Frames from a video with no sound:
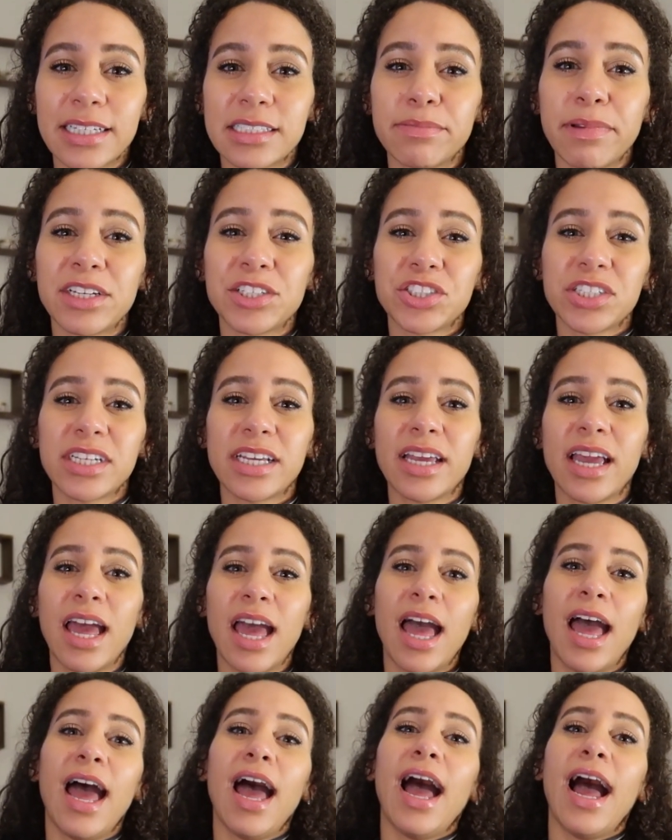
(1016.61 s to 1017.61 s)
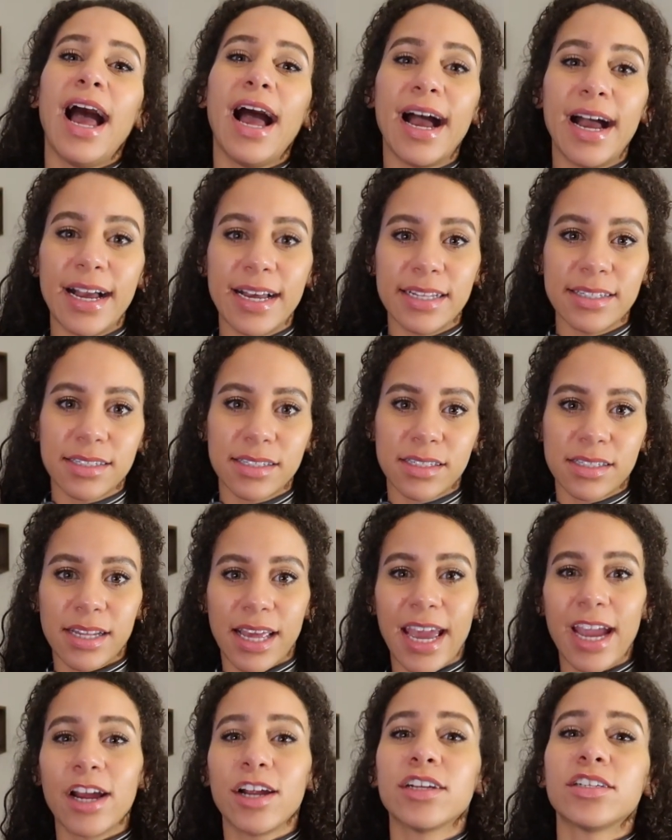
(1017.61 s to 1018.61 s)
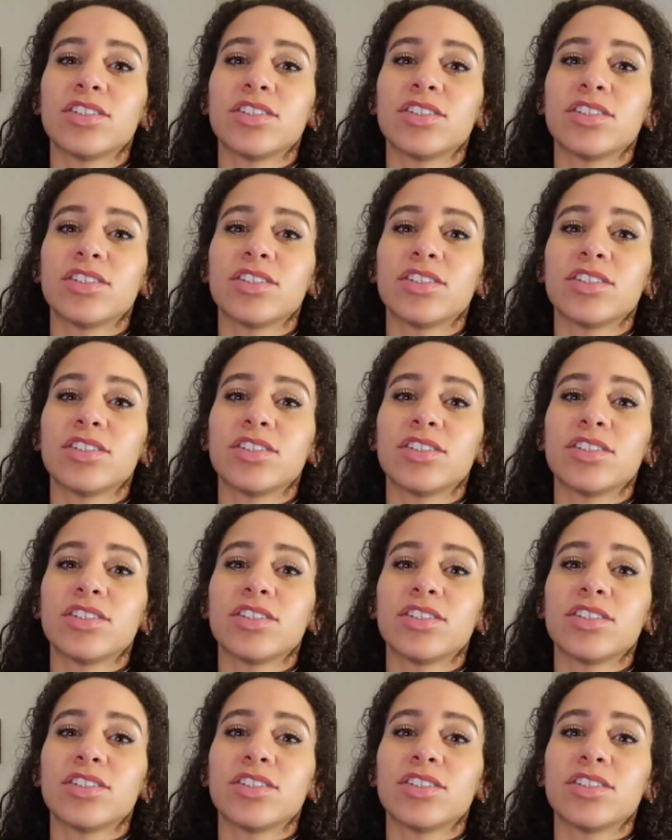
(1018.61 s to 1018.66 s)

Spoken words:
especially as air